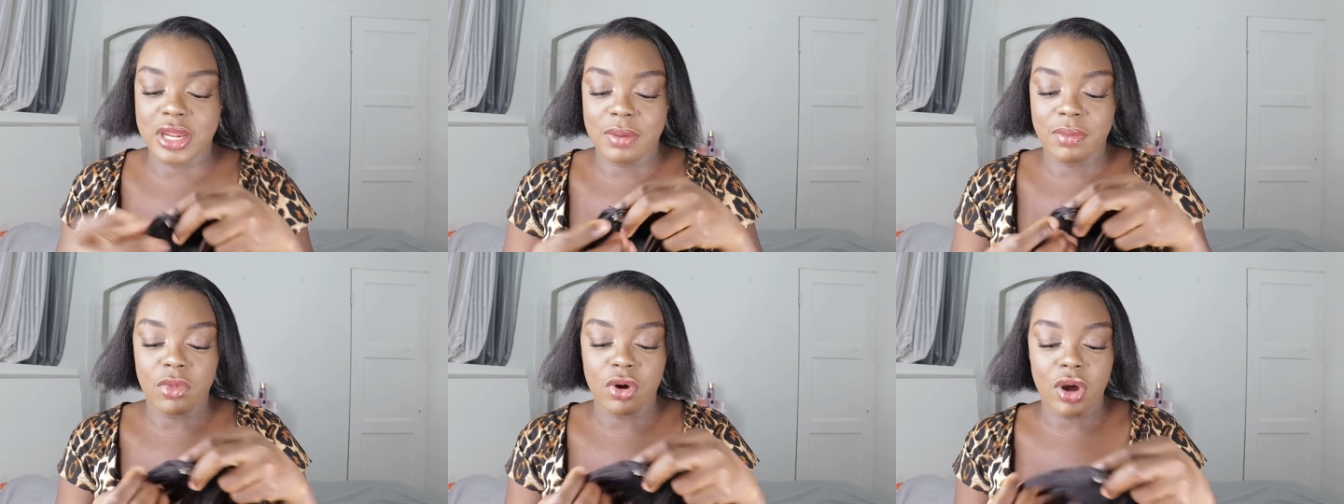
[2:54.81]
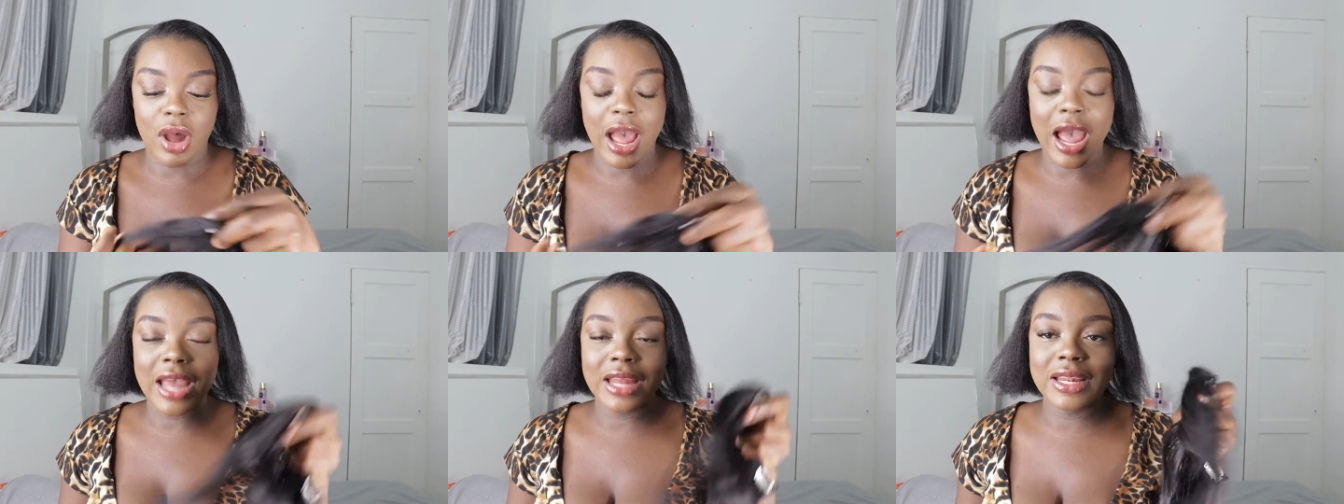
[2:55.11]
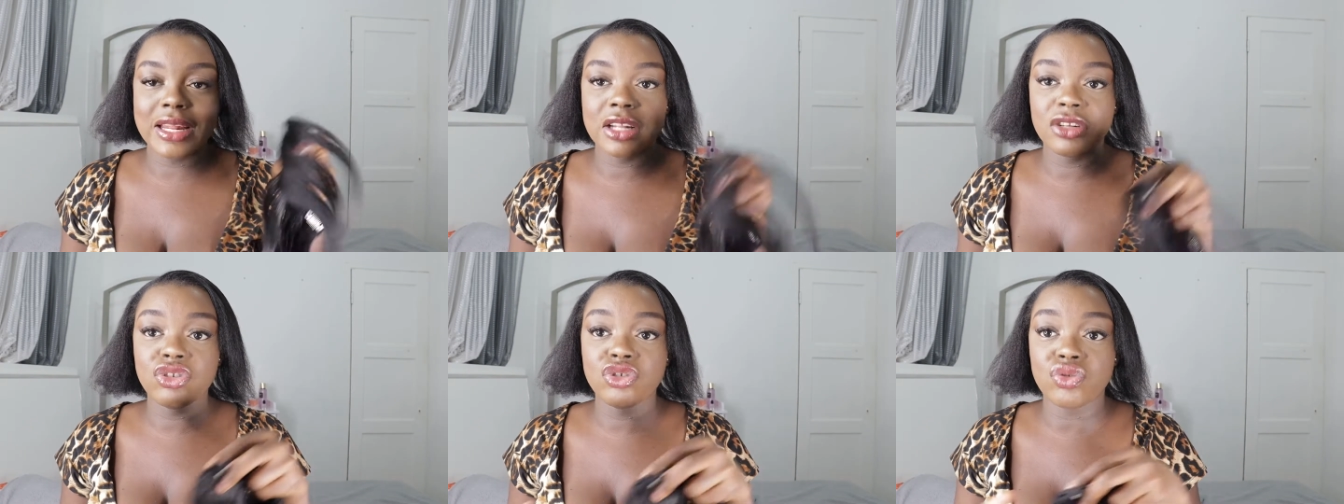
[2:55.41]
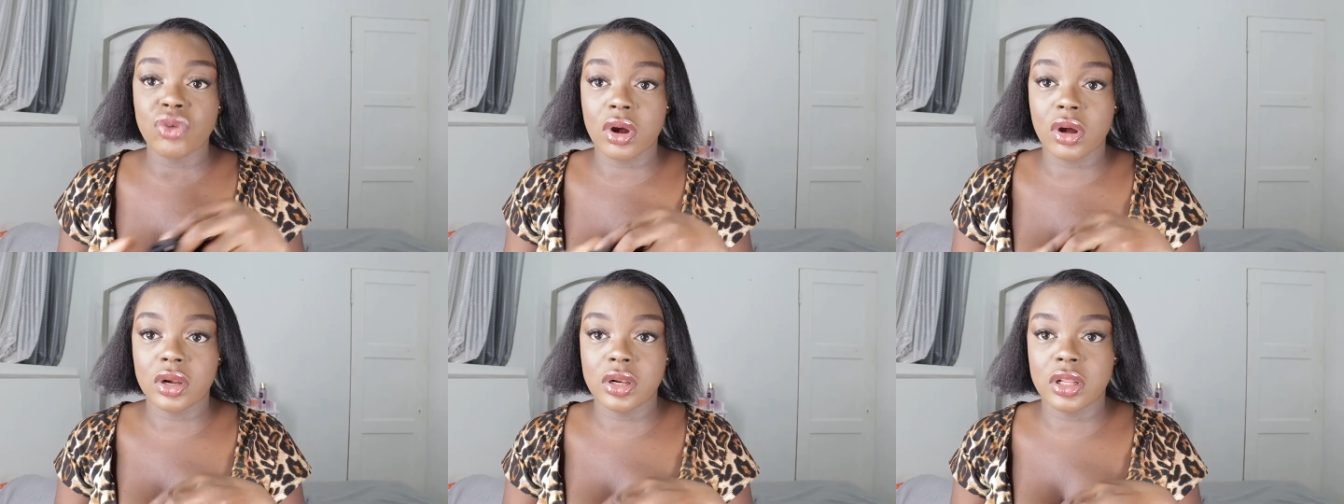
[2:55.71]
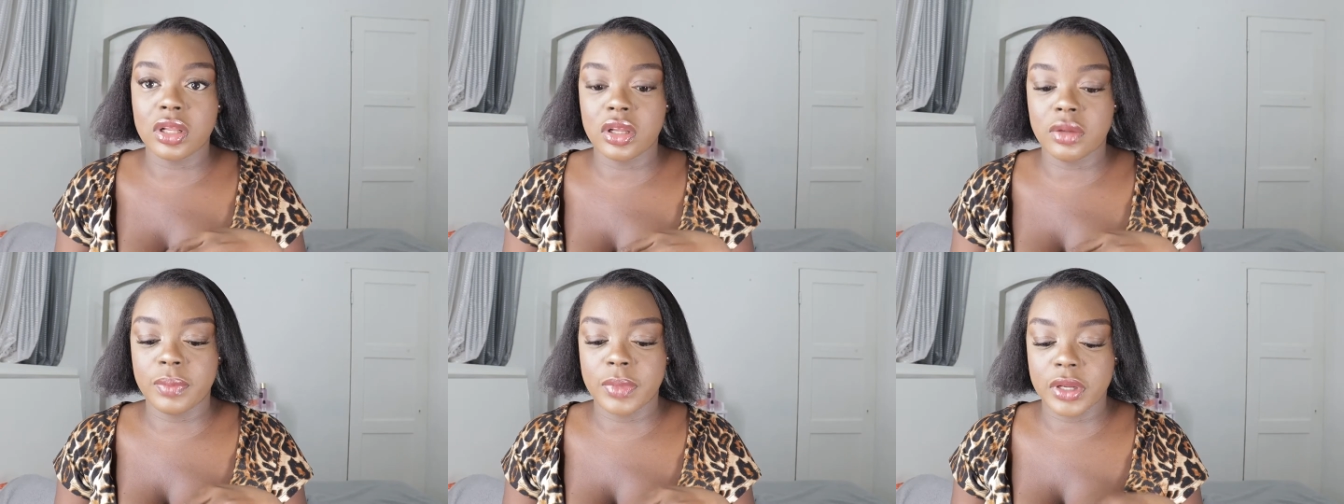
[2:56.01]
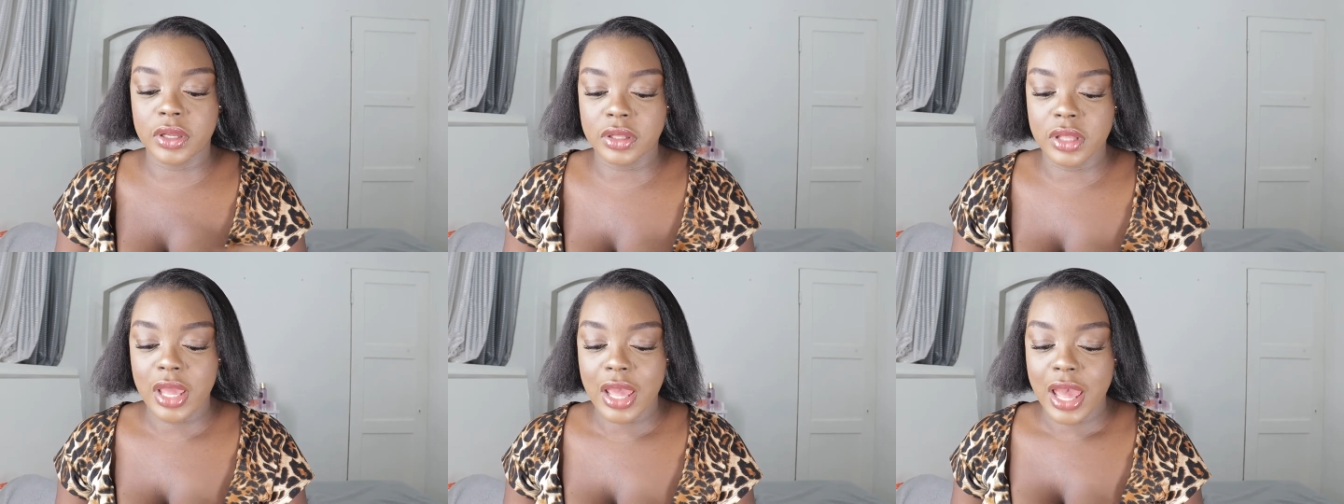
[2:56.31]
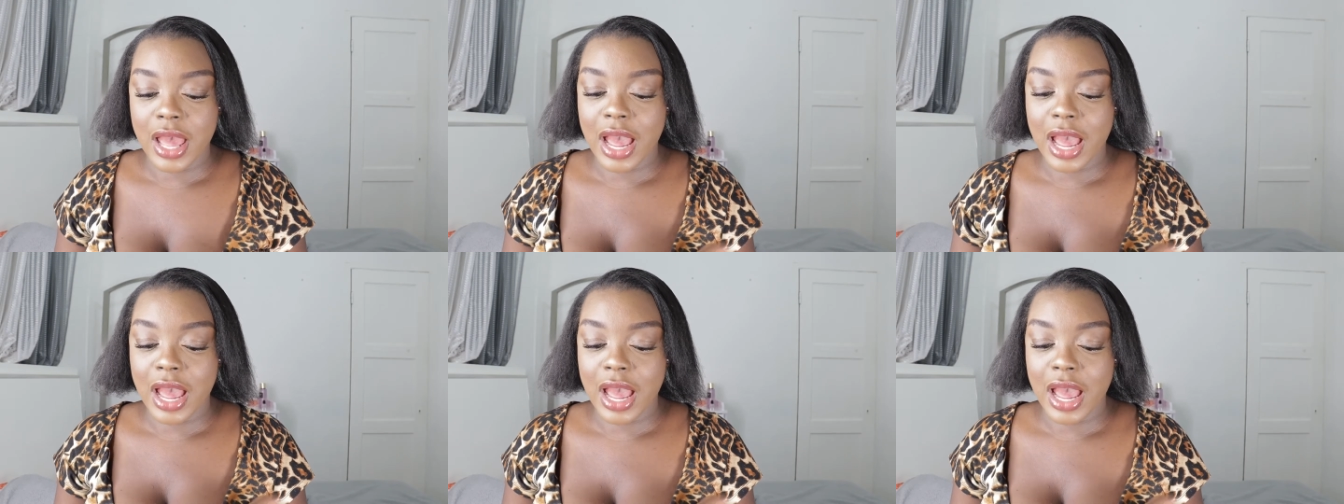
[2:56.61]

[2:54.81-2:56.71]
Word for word: them all I did struggle a little bit